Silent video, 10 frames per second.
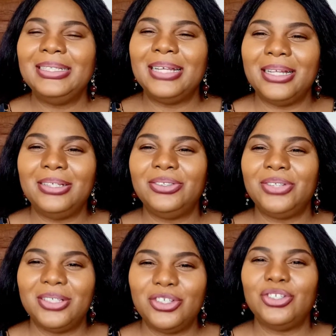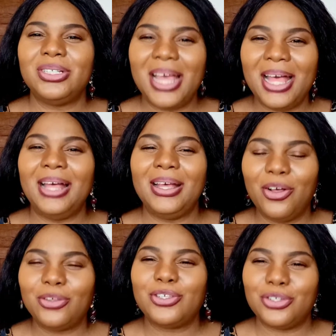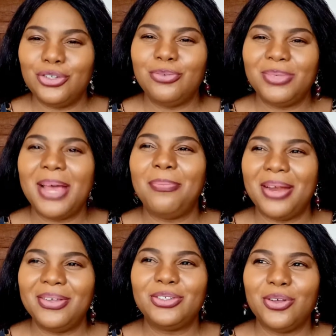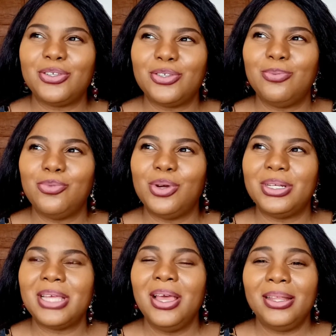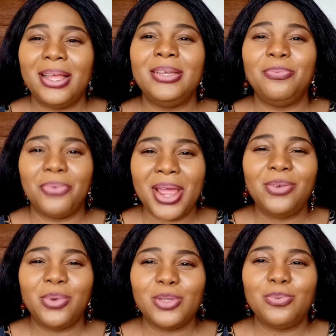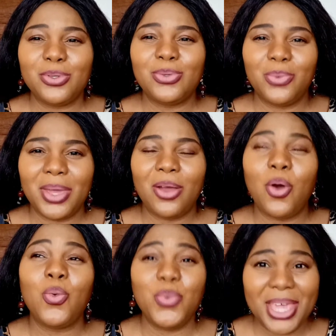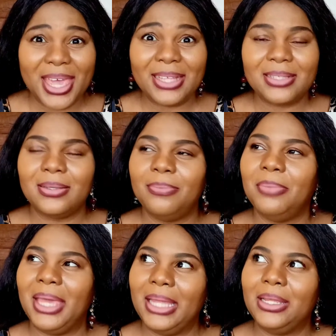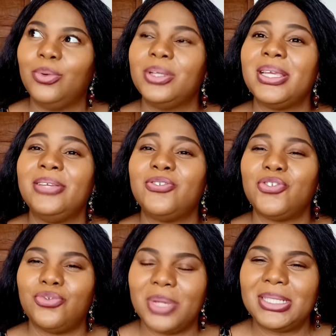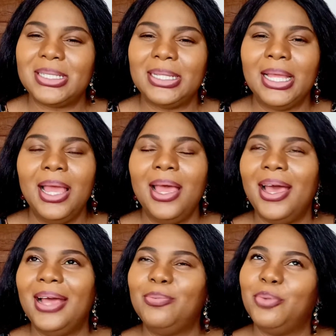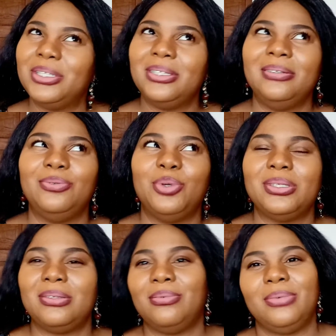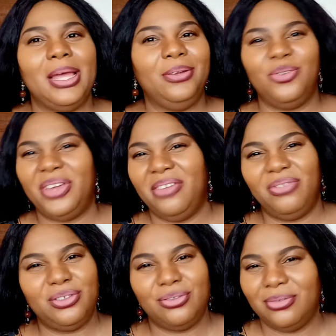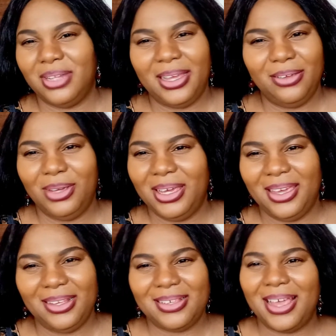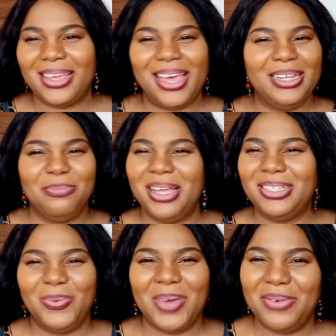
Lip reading: their traditional costume, their marriage costume, was that the bride was supposed to wear or wears. Man, it was interesting, but it was kind of heavy too. You guys, I can't imagine